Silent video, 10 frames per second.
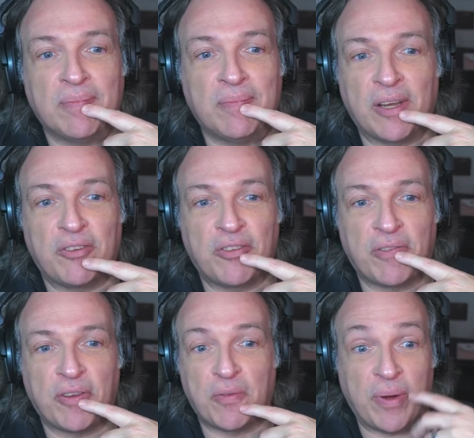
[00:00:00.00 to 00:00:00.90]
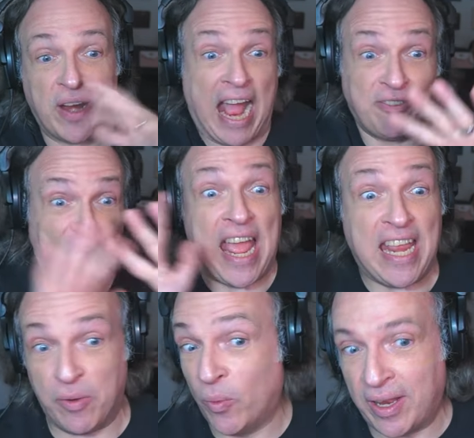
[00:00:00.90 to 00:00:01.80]
Microsoft software as
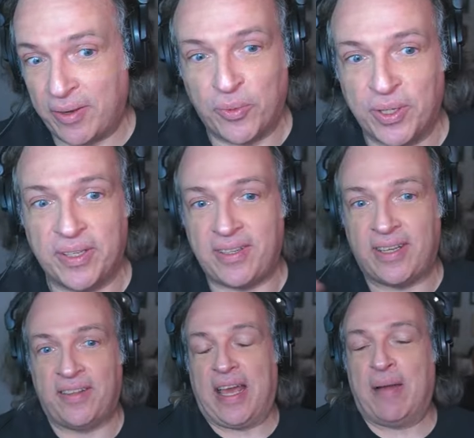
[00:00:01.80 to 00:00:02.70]
anyone would at that